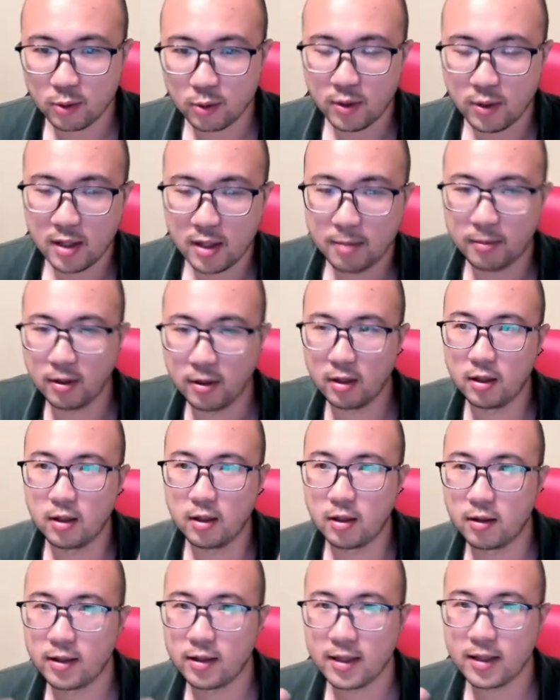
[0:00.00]
when I'm
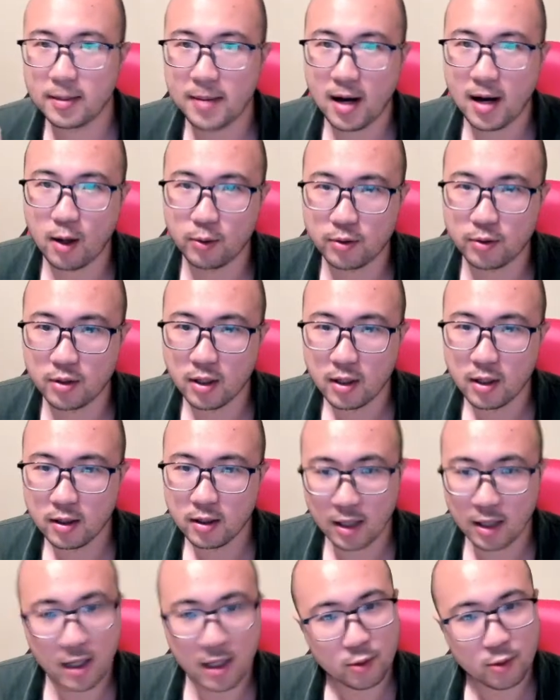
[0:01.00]
learning about
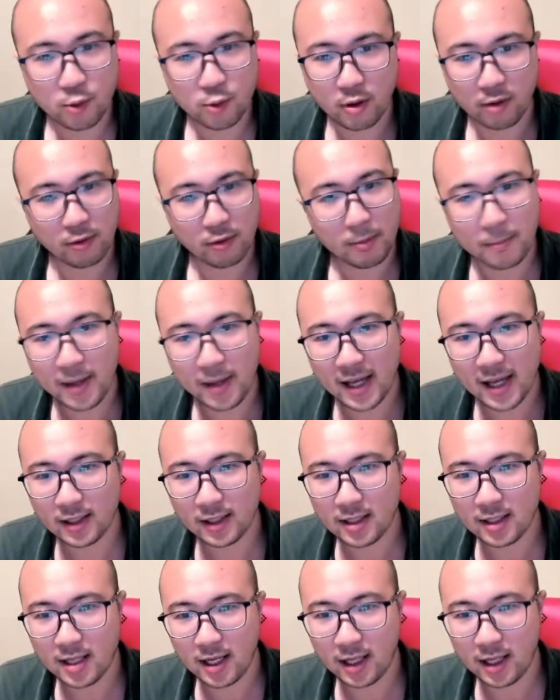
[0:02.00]
the history of a
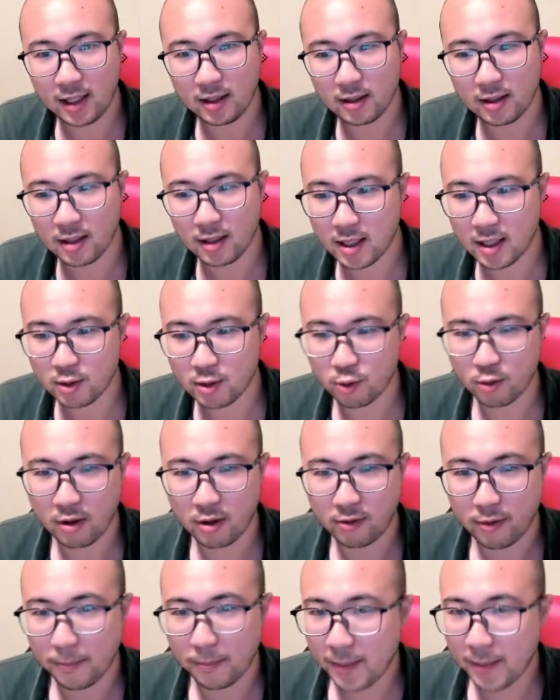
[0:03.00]
painting, the history
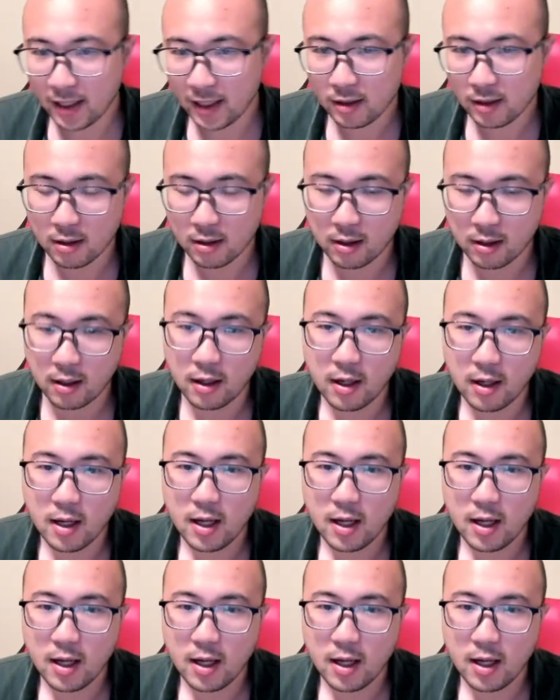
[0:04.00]
of a painter,